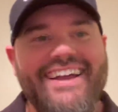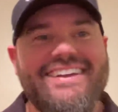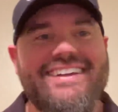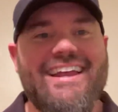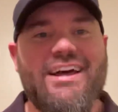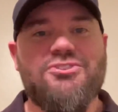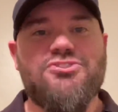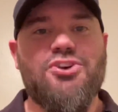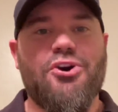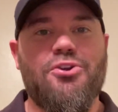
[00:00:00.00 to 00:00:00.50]

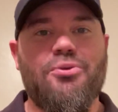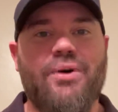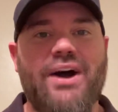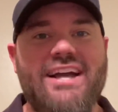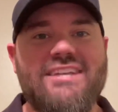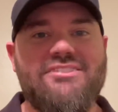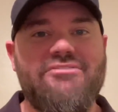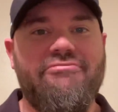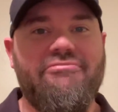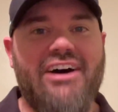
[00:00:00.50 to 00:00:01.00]
Now,
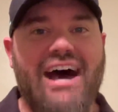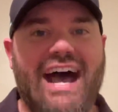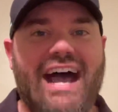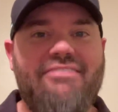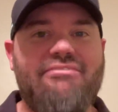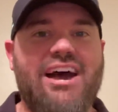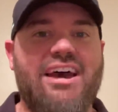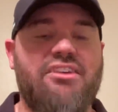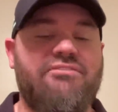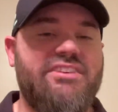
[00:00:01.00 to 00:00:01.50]
total-wise,
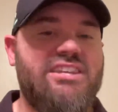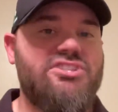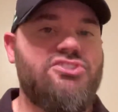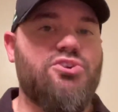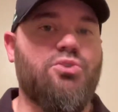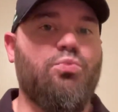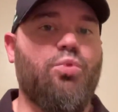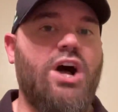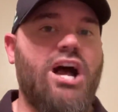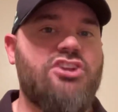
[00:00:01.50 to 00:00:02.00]
five out of
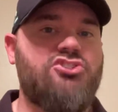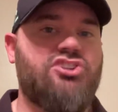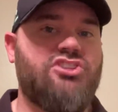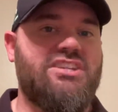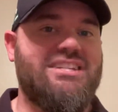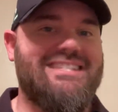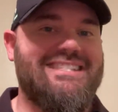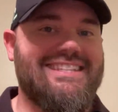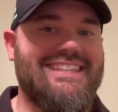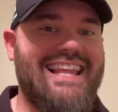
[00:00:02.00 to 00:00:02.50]
Eastern
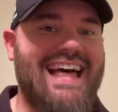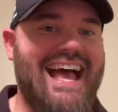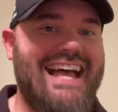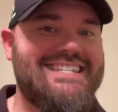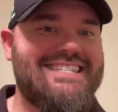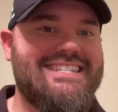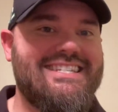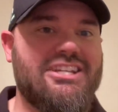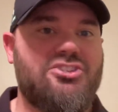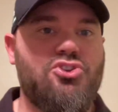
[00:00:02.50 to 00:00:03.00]
Washington's
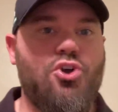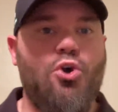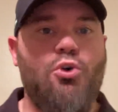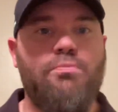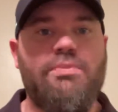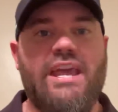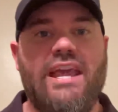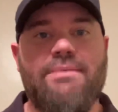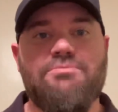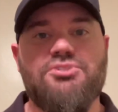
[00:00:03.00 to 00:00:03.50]
last six
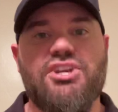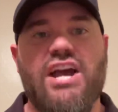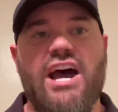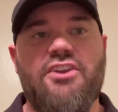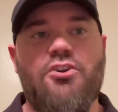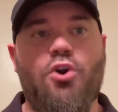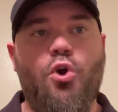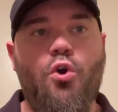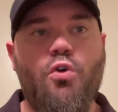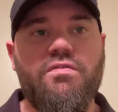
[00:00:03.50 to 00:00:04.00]
home games
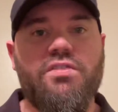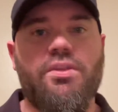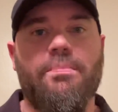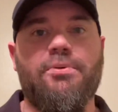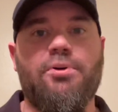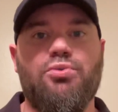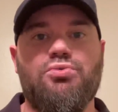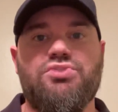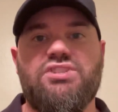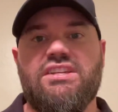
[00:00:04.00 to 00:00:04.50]
got over the
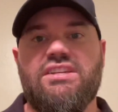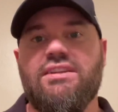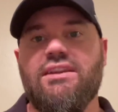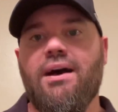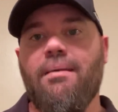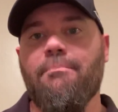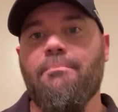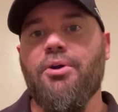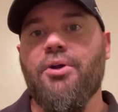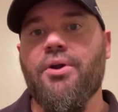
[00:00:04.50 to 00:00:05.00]
posted
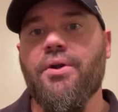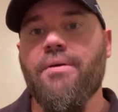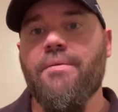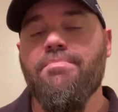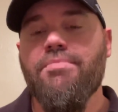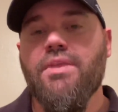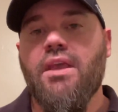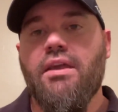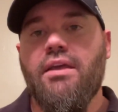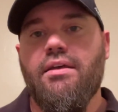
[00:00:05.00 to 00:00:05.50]
number.
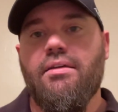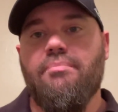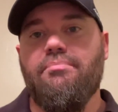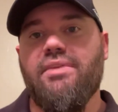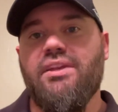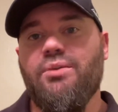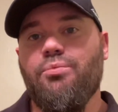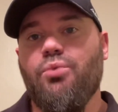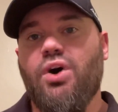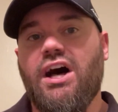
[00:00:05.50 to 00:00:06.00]

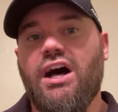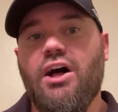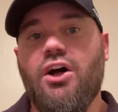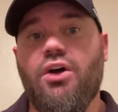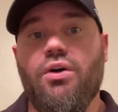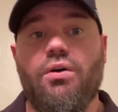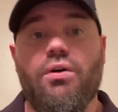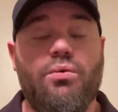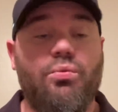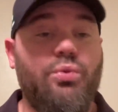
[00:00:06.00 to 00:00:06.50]

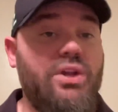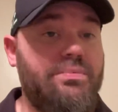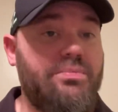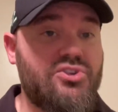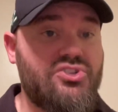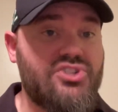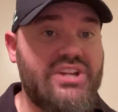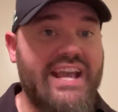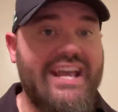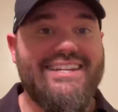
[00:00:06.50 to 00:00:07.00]
Meanwhile,
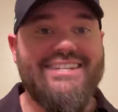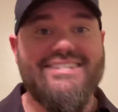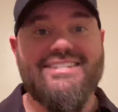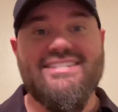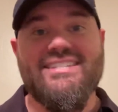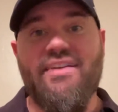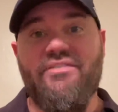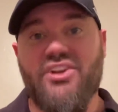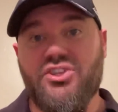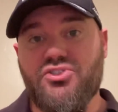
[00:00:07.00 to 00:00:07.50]
Weber State is
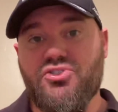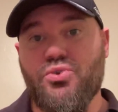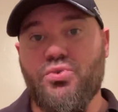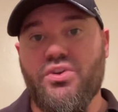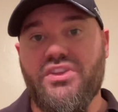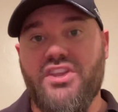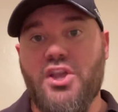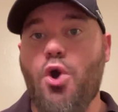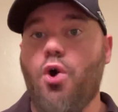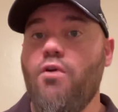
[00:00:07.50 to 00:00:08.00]
7-2 to
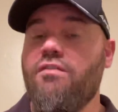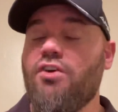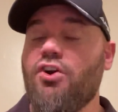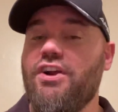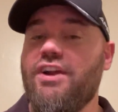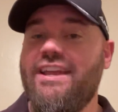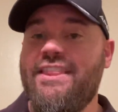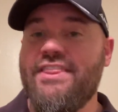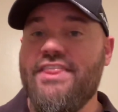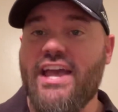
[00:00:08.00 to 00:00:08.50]
the
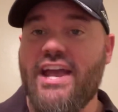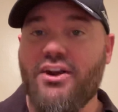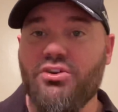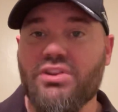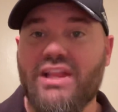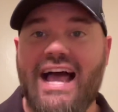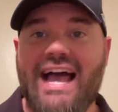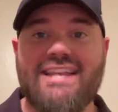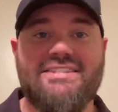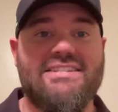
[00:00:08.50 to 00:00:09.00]
over in their
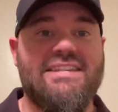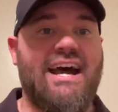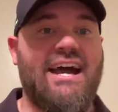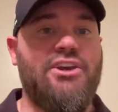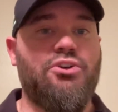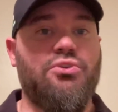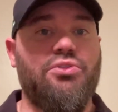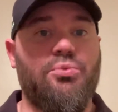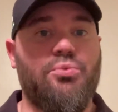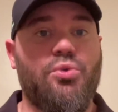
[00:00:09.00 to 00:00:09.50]
last
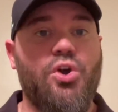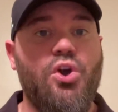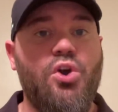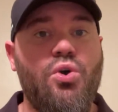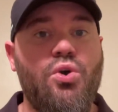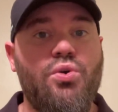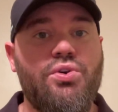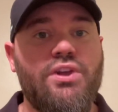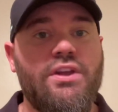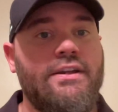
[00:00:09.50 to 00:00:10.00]
nine on the
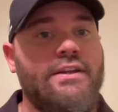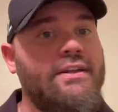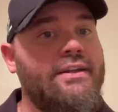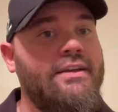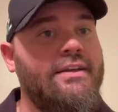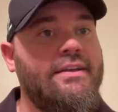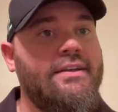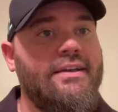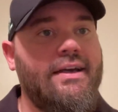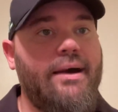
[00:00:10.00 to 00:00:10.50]
road.
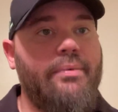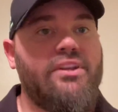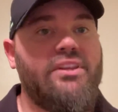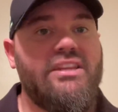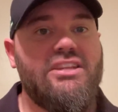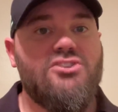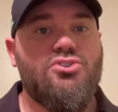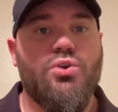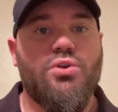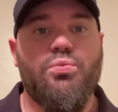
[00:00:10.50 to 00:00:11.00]
I'm going to
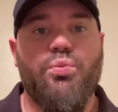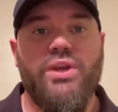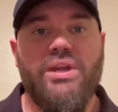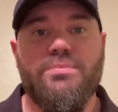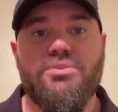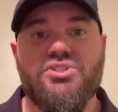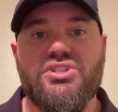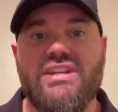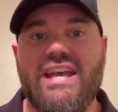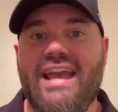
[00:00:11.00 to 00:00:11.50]
lean toward
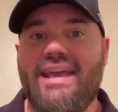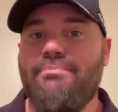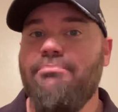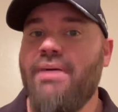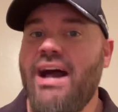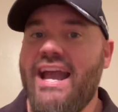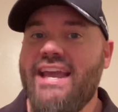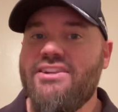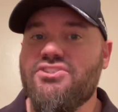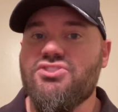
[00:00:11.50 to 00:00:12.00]
Weber State
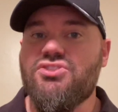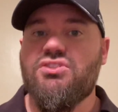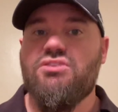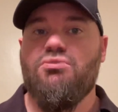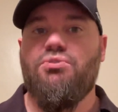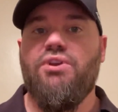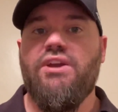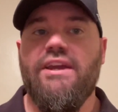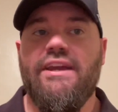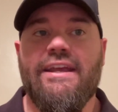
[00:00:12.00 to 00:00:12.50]
minus
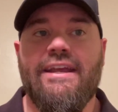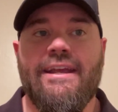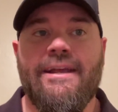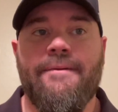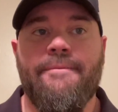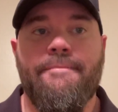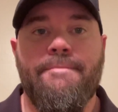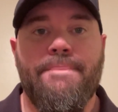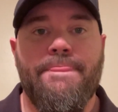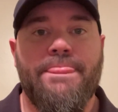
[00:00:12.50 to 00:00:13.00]

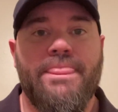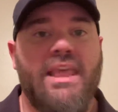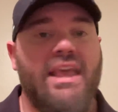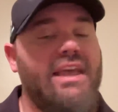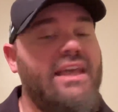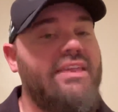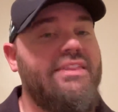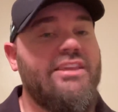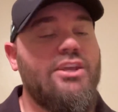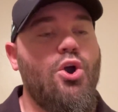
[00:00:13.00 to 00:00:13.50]
three
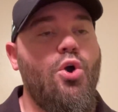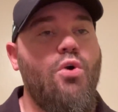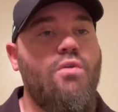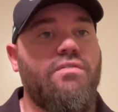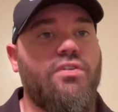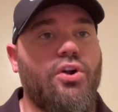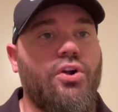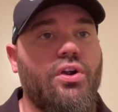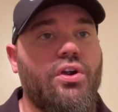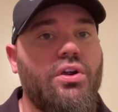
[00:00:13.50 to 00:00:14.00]
in the
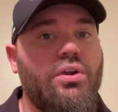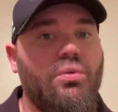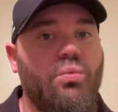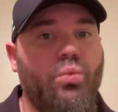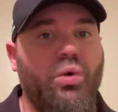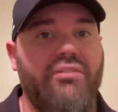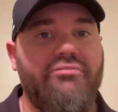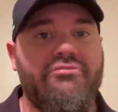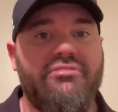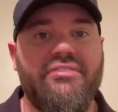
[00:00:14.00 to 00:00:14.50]
over
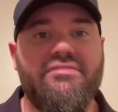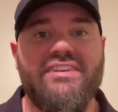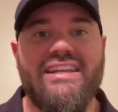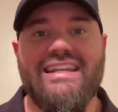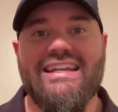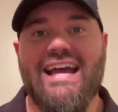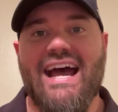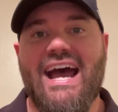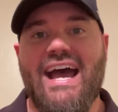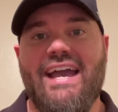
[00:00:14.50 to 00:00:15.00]

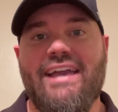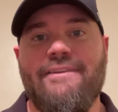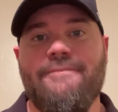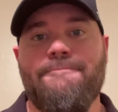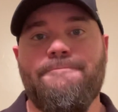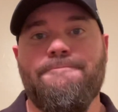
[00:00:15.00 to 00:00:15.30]
159.